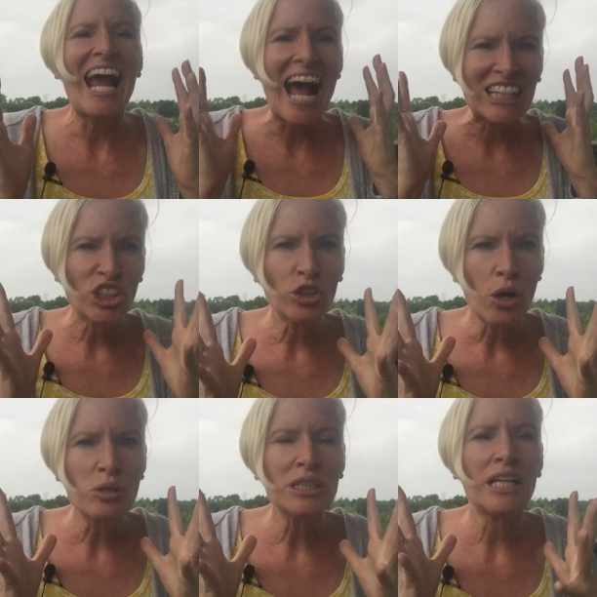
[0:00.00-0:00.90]
has
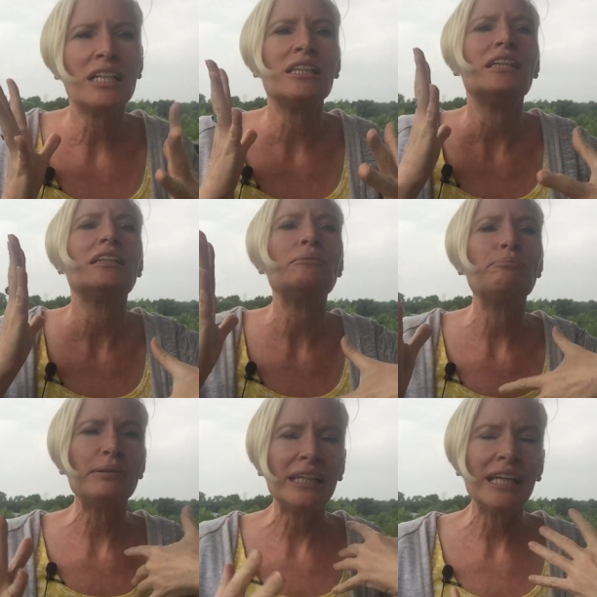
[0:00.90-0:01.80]
chosen to
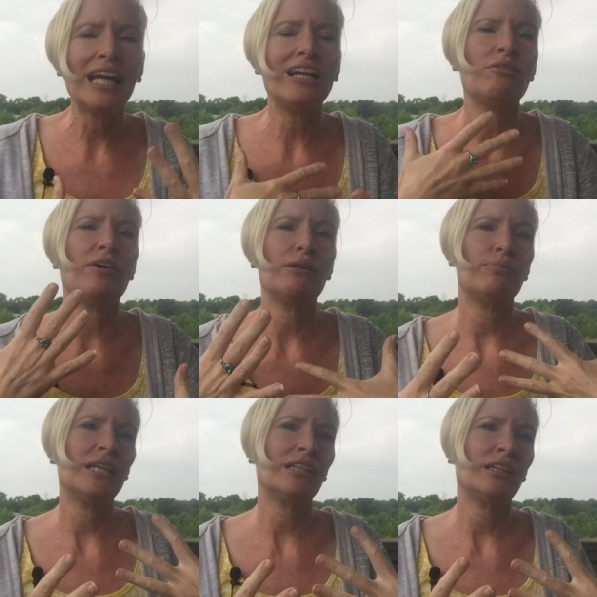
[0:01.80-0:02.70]
be in a
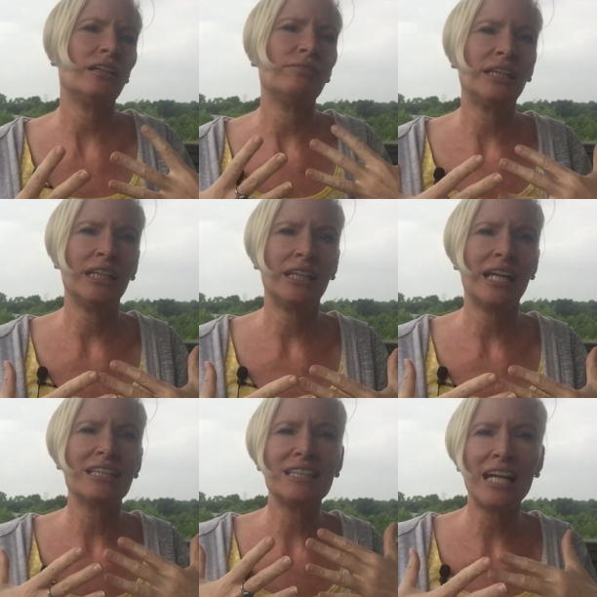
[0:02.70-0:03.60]
vibration of
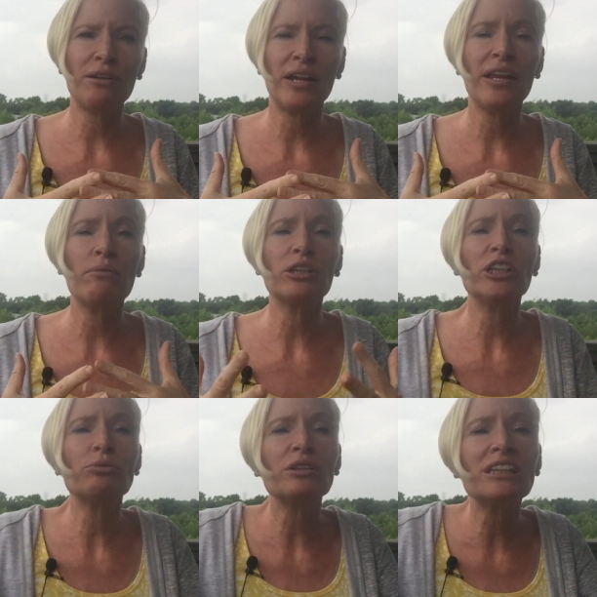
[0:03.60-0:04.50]
healing, a state of healing where
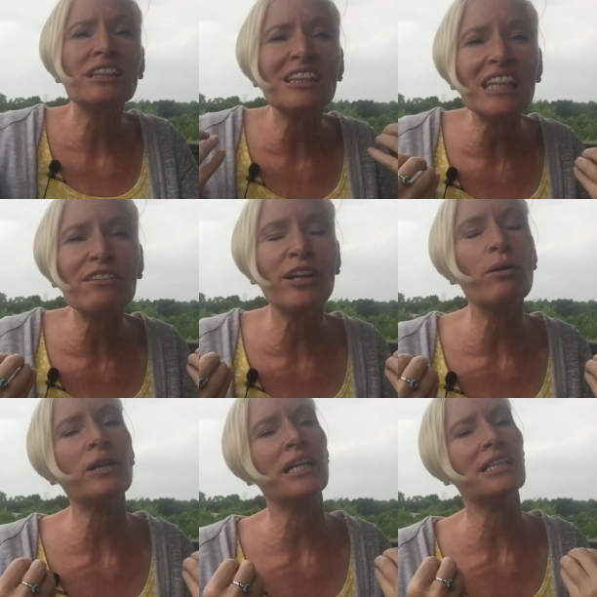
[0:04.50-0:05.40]
she's receiving
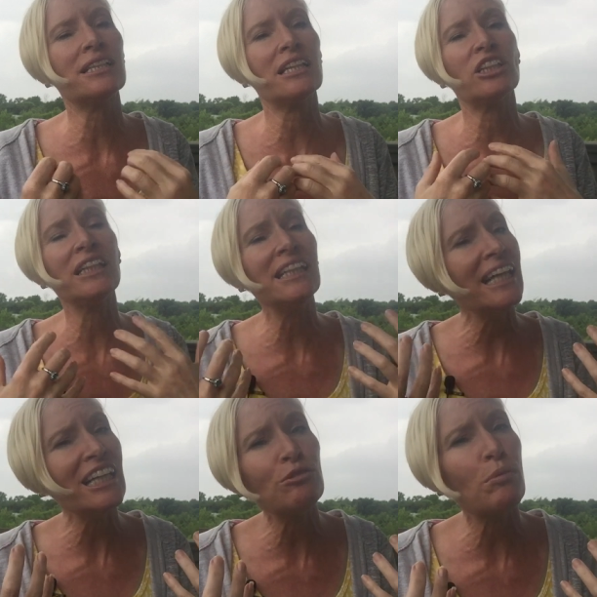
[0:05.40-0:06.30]
what it is that she
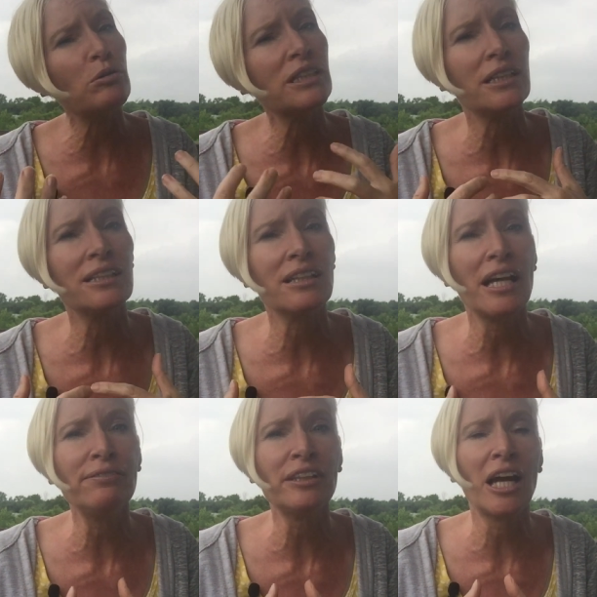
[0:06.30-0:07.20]
needed most in this
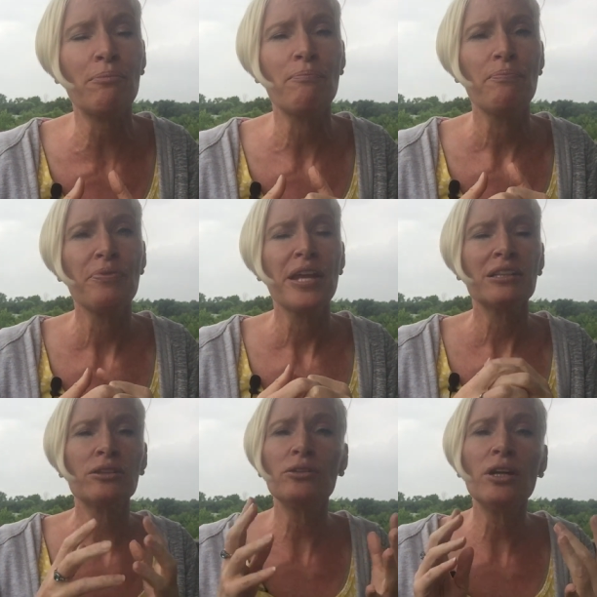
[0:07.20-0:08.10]
lifetime.
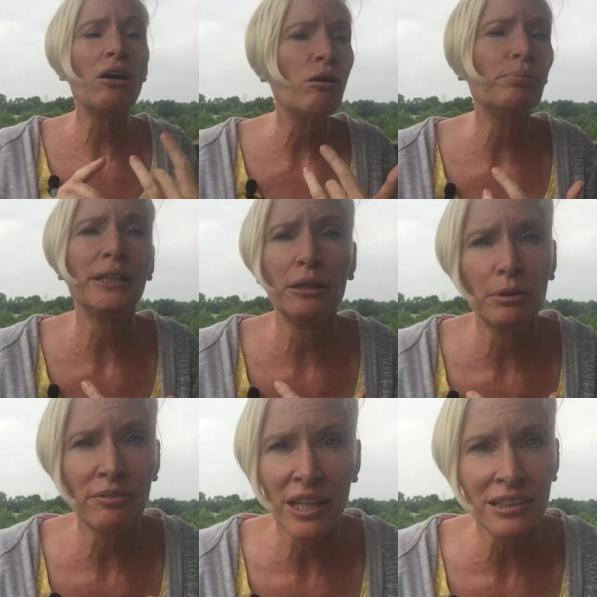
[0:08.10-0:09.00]
So, no, Brittany
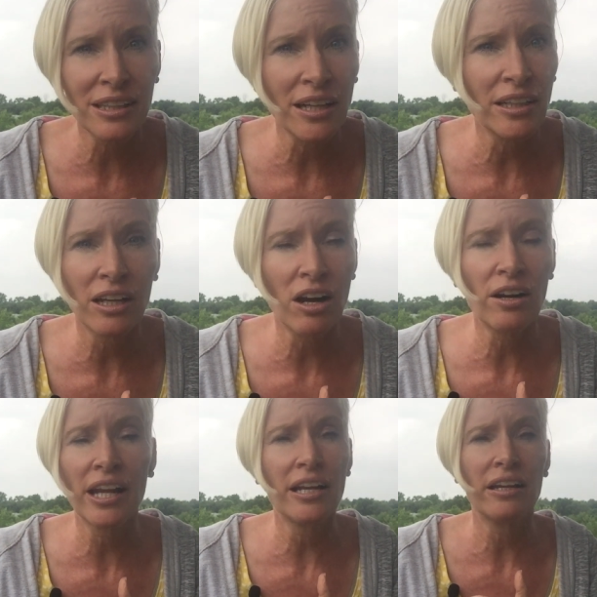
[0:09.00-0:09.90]
Murphy is not
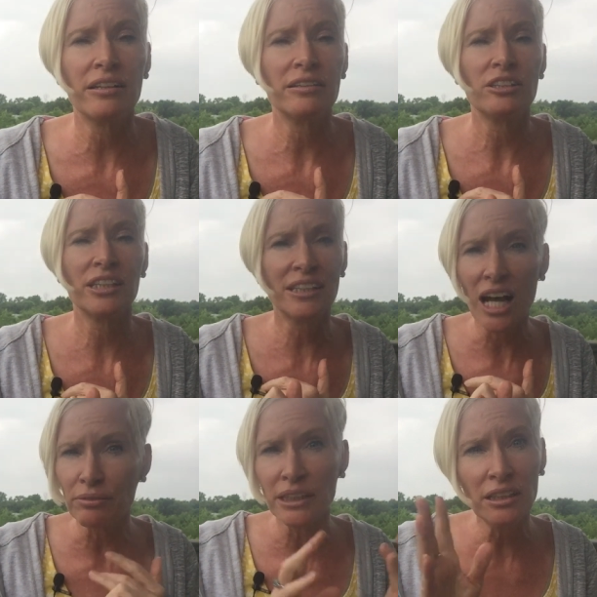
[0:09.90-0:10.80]
incarnated. She's
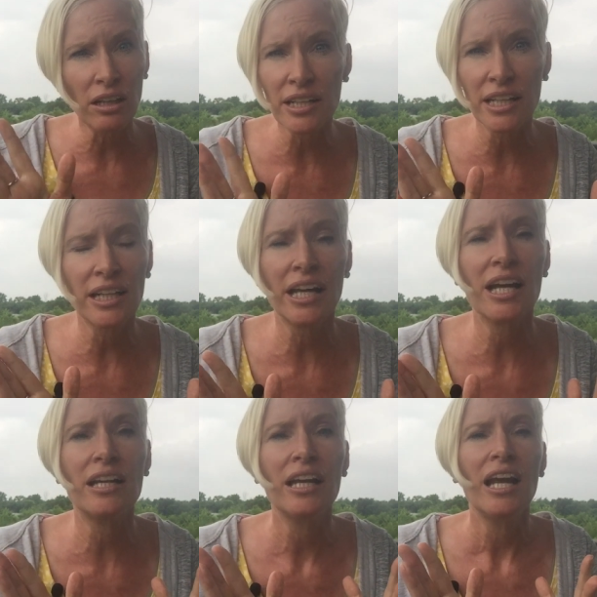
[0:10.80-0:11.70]
not reincarnated
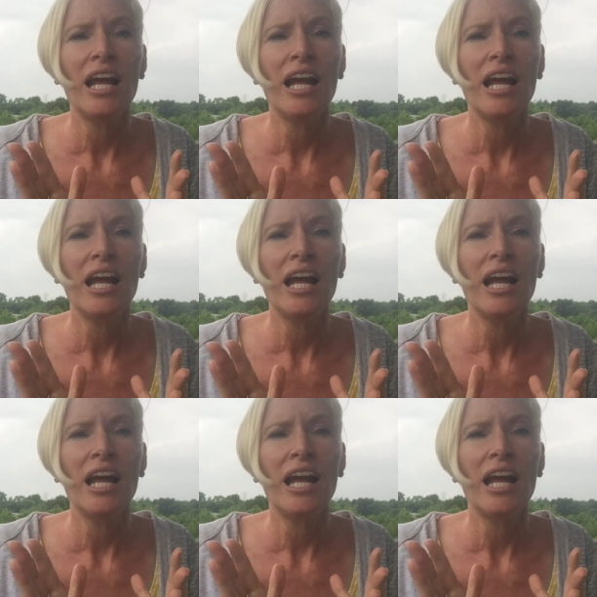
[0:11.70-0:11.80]
again.